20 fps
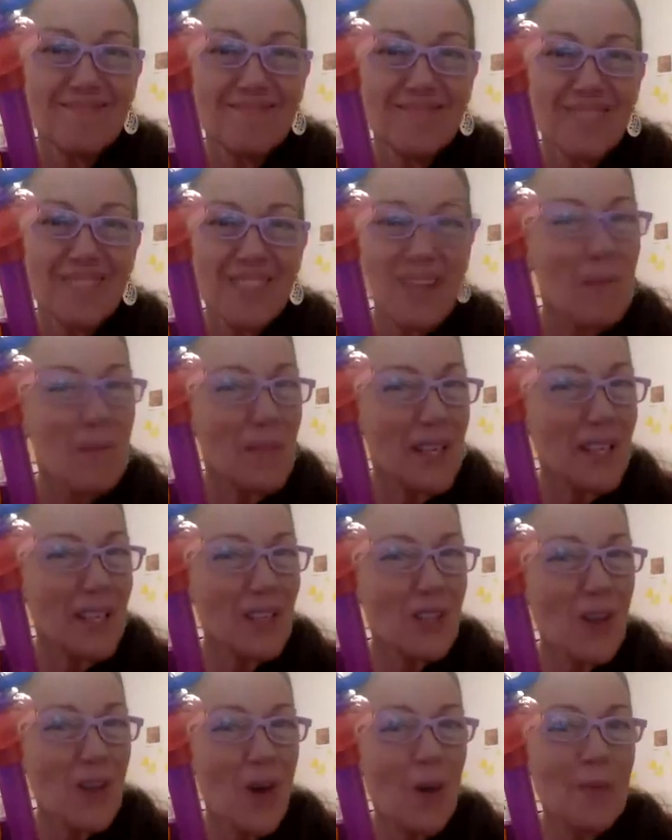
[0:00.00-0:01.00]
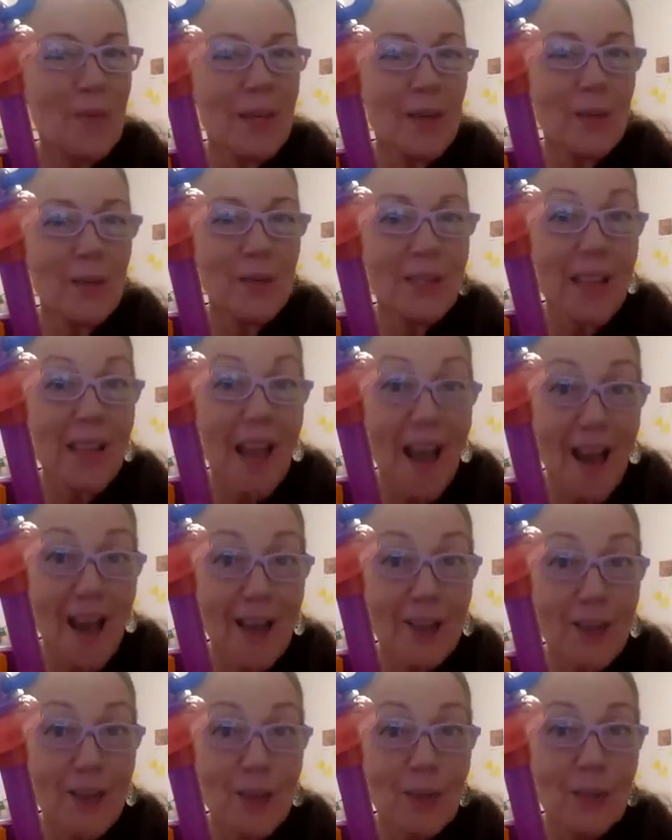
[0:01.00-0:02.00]
Somebody told me it was
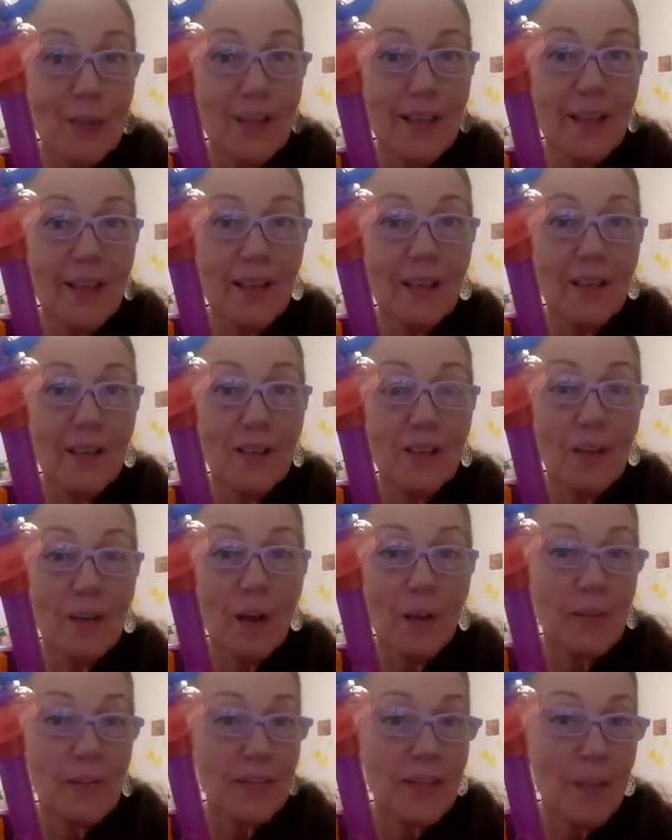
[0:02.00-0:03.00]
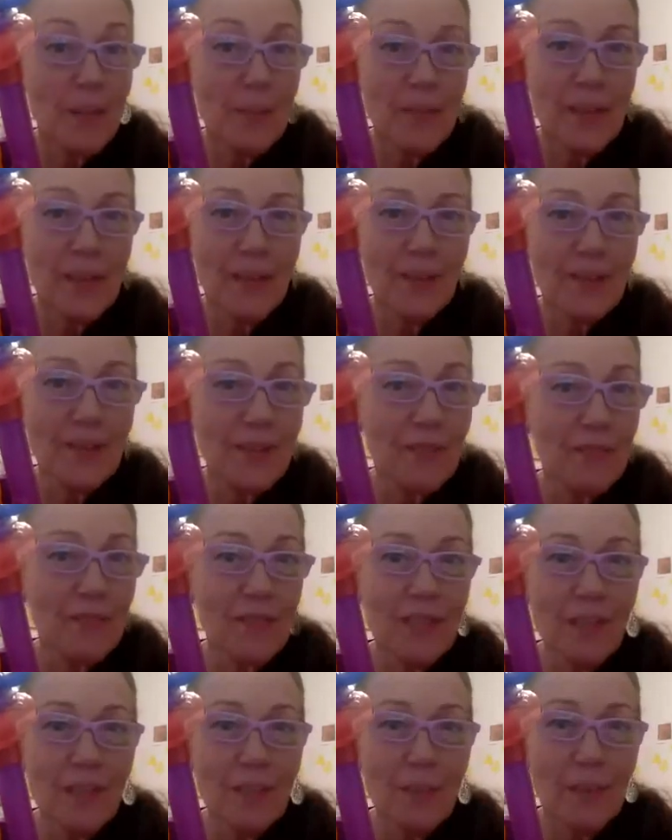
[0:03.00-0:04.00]
actually something to
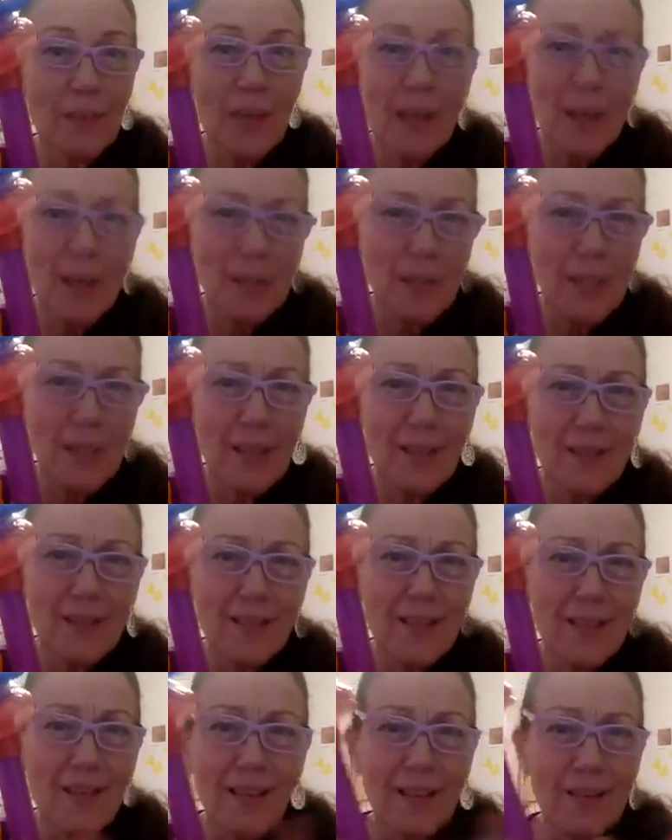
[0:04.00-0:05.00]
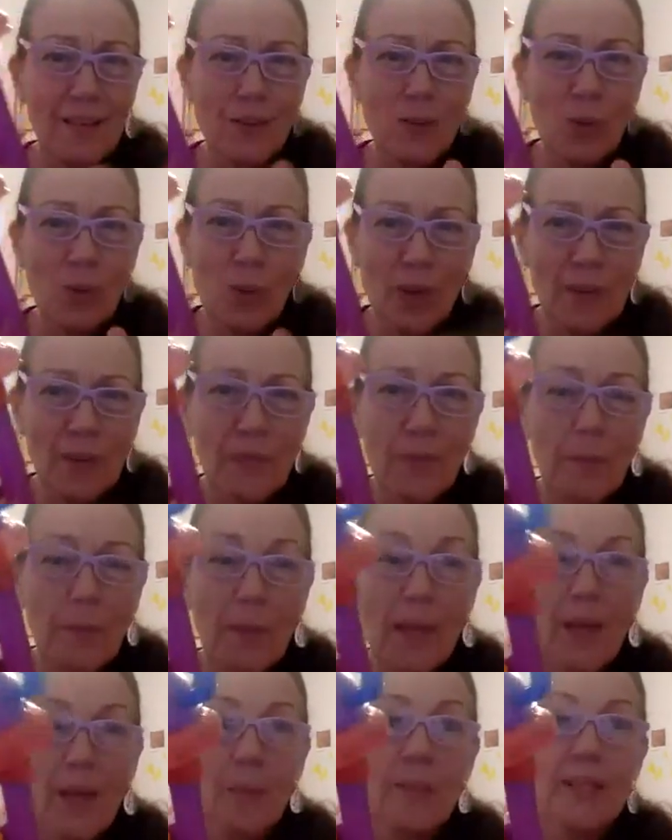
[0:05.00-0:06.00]
feed babies, like a toy for
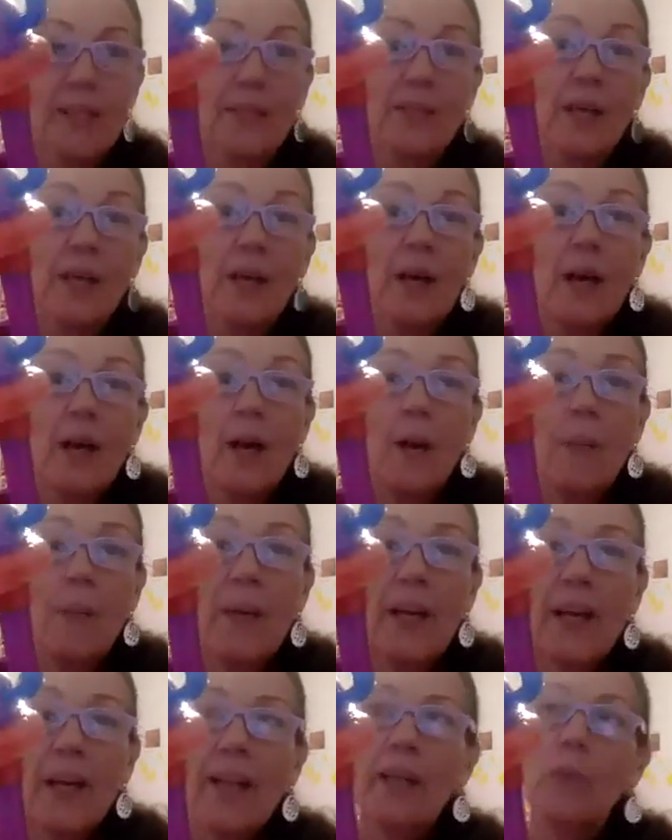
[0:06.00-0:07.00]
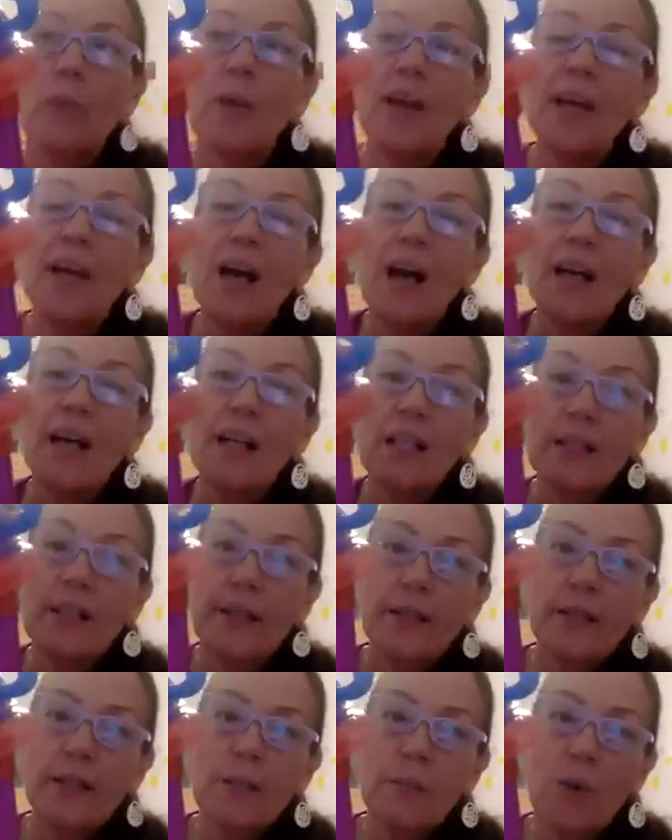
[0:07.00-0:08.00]
babies. But anyway, I
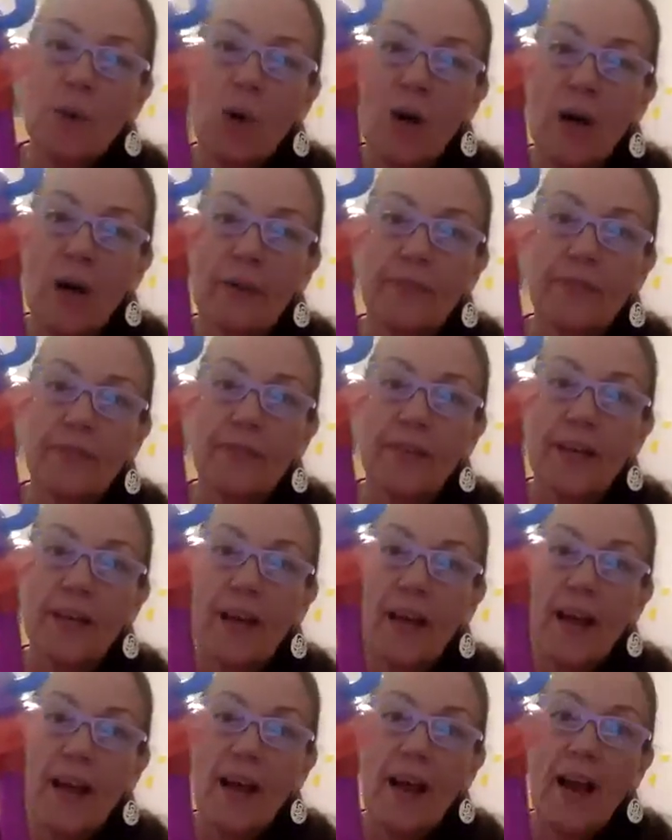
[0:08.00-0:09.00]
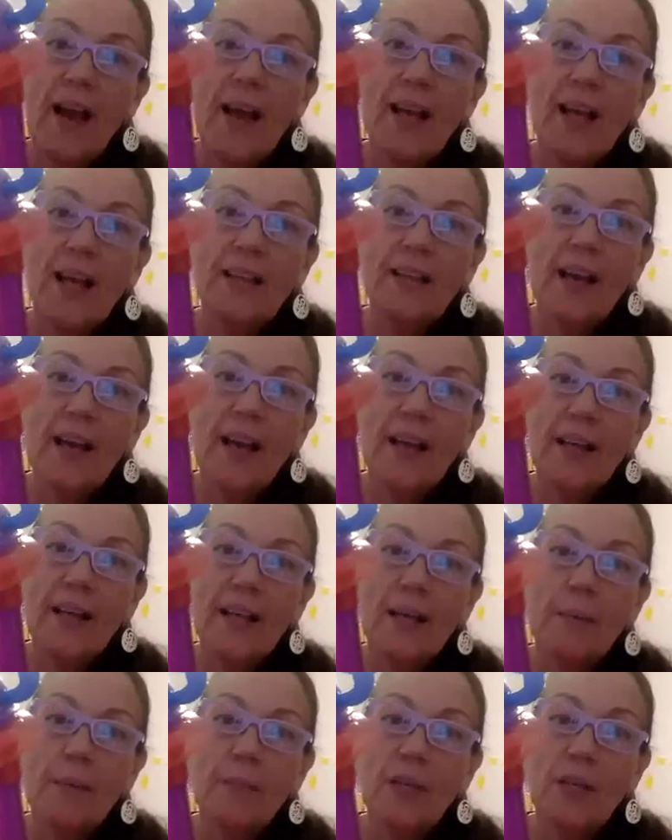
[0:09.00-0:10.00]
cleaned him off, and I like
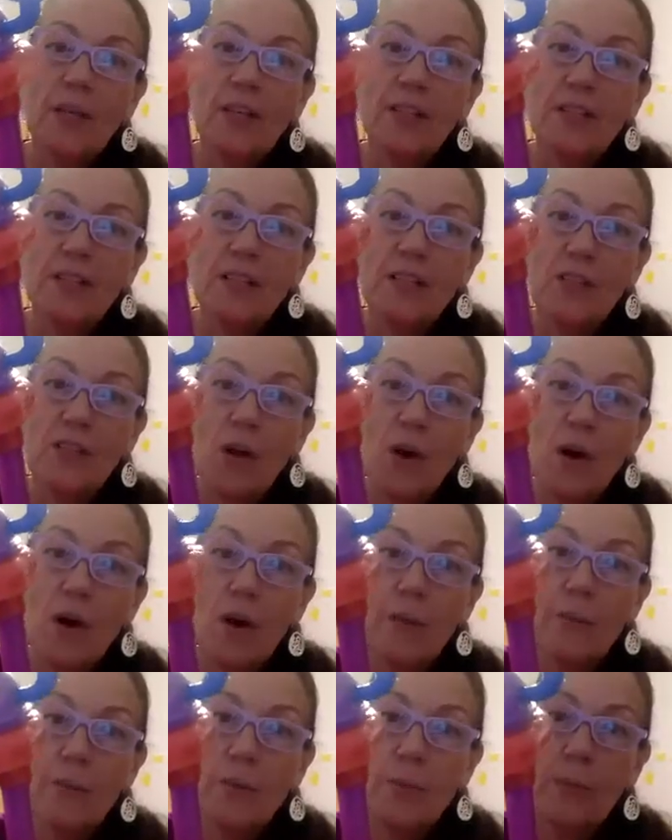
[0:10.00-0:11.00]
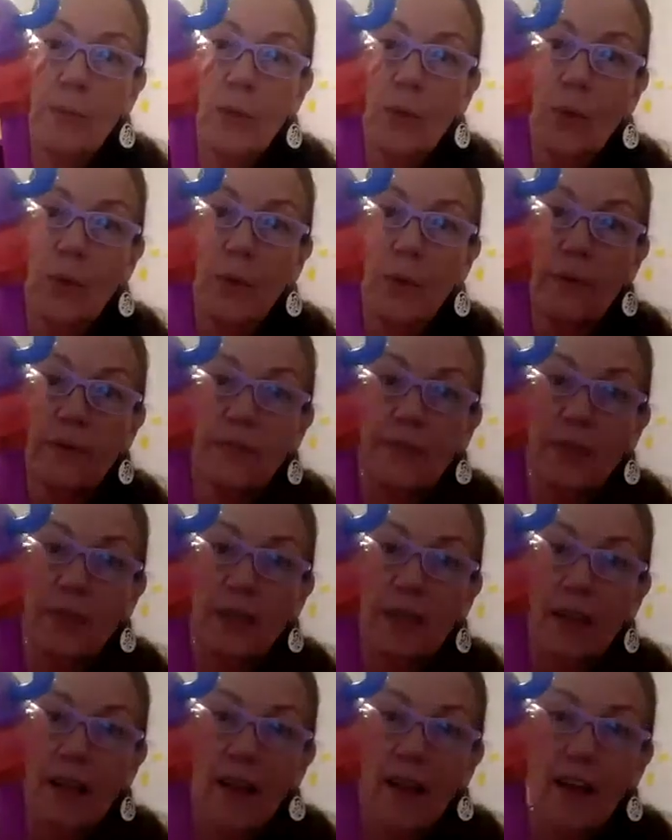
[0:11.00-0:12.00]
him because his arms move.
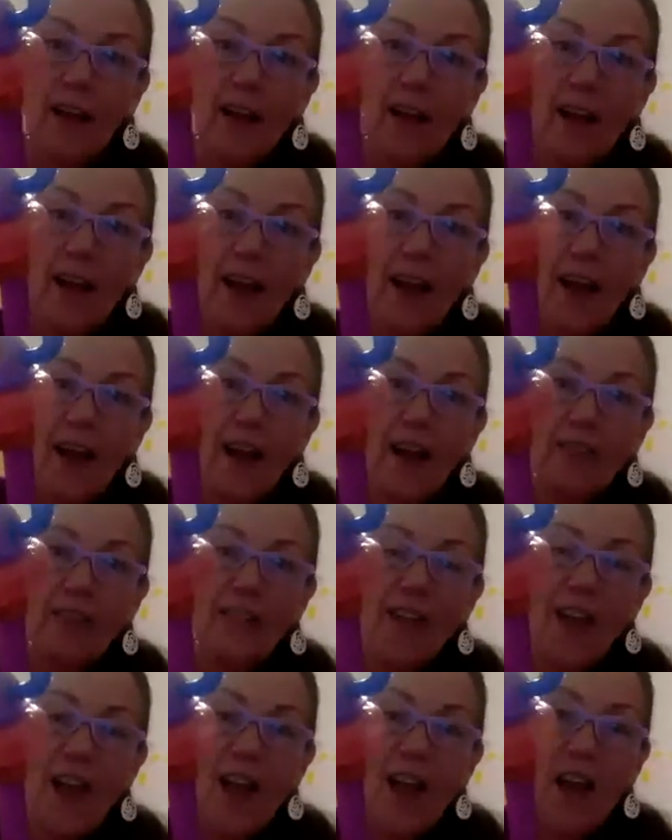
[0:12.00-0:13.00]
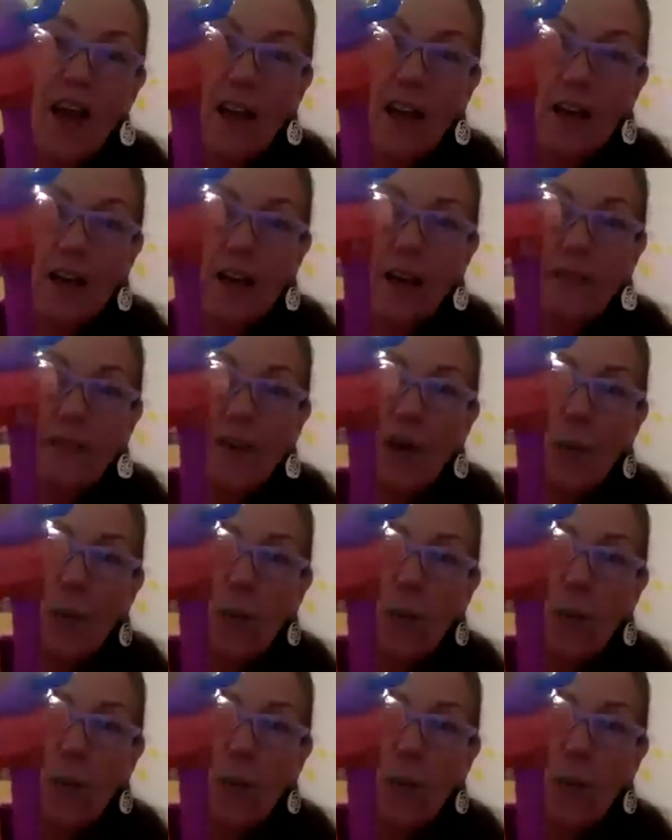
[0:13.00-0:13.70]
And then if I